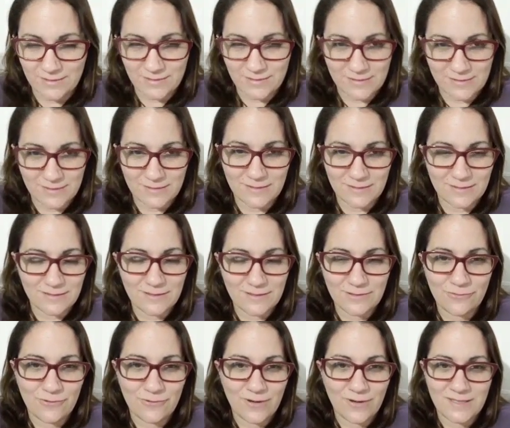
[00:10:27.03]
It's
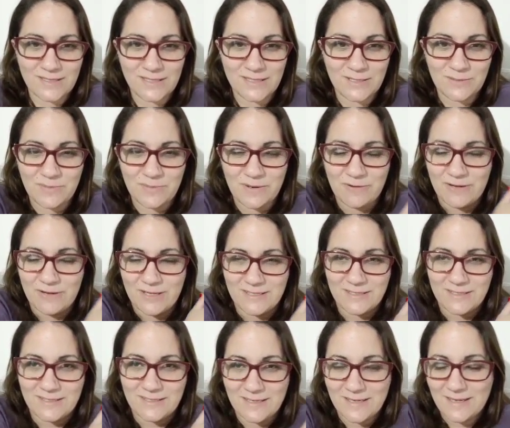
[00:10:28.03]
a crazy
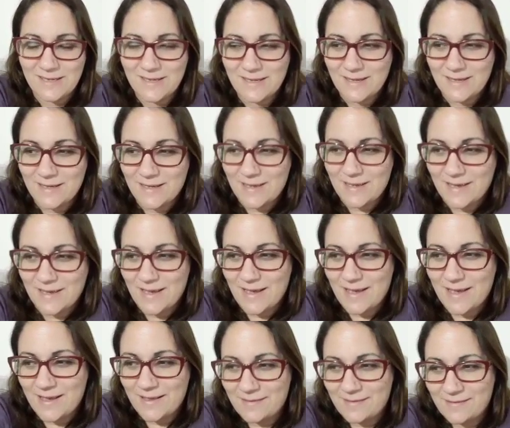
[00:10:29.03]
experience.
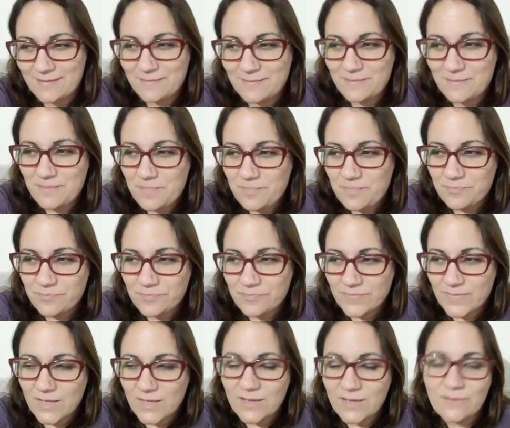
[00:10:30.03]
And
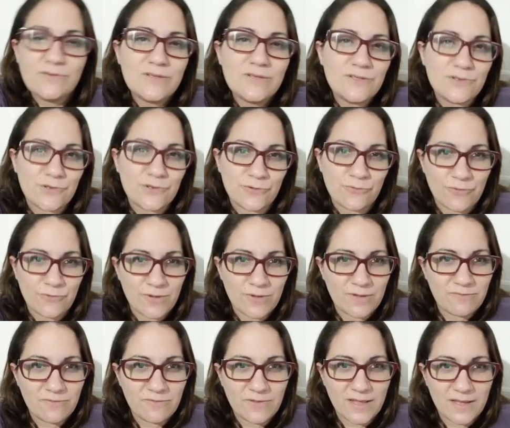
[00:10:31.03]
if it's your
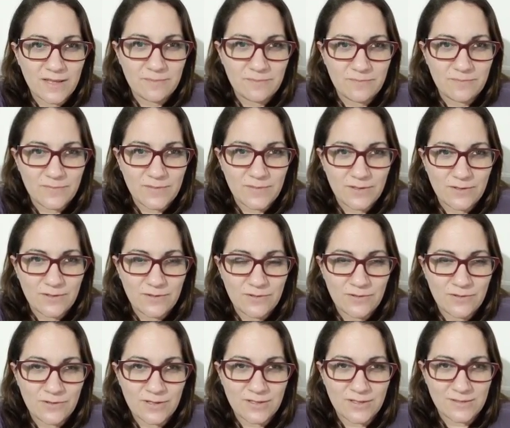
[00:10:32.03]
twin flame,
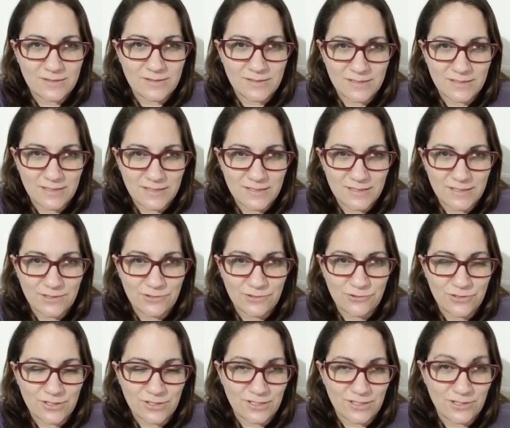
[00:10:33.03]
you can sit
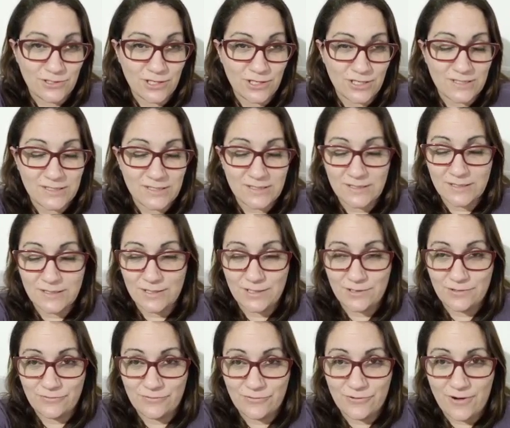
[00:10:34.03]
and you can just
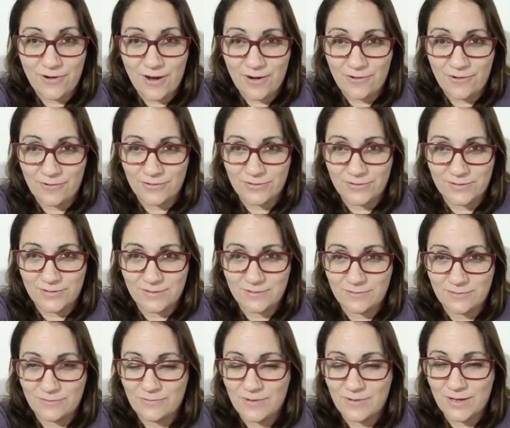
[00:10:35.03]
stare for hours,
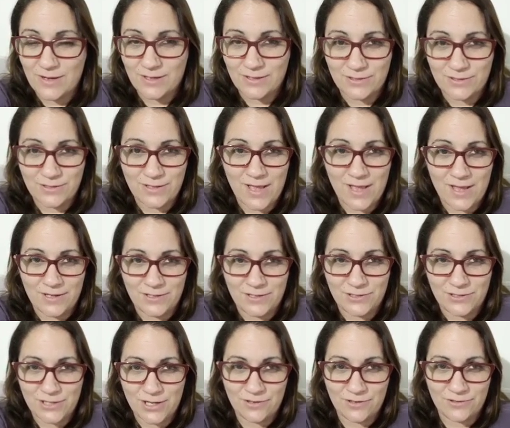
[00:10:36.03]
one at
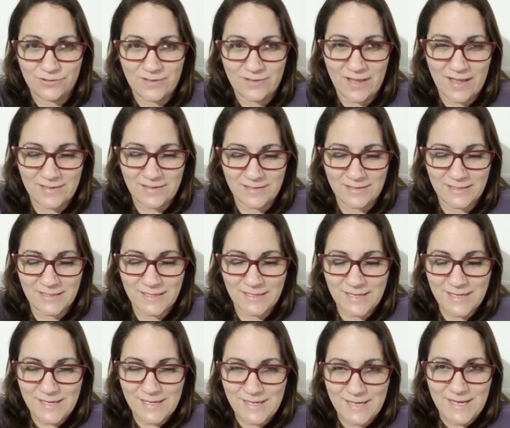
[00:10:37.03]
each other's eyes.
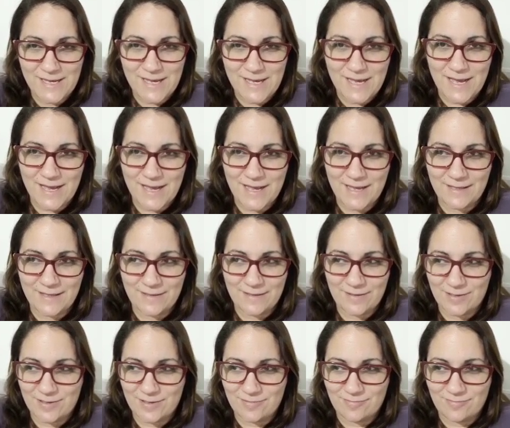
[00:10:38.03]
And